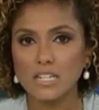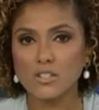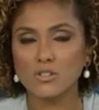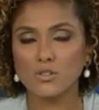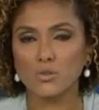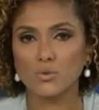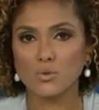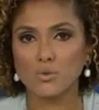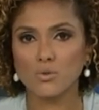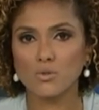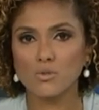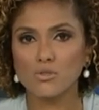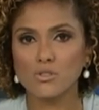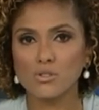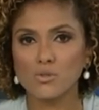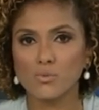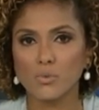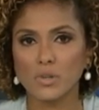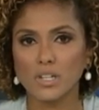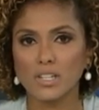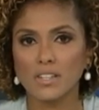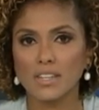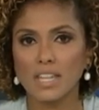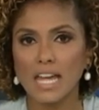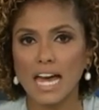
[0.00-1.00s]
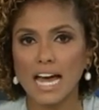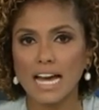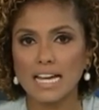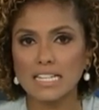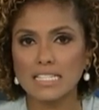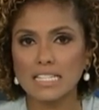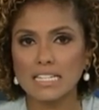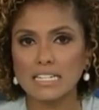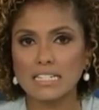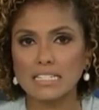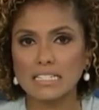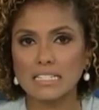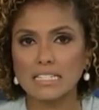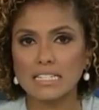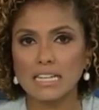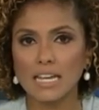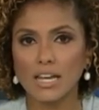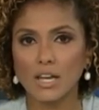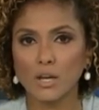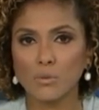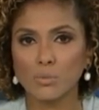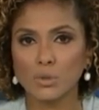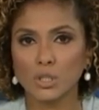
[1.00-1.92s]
indoors with hazardous air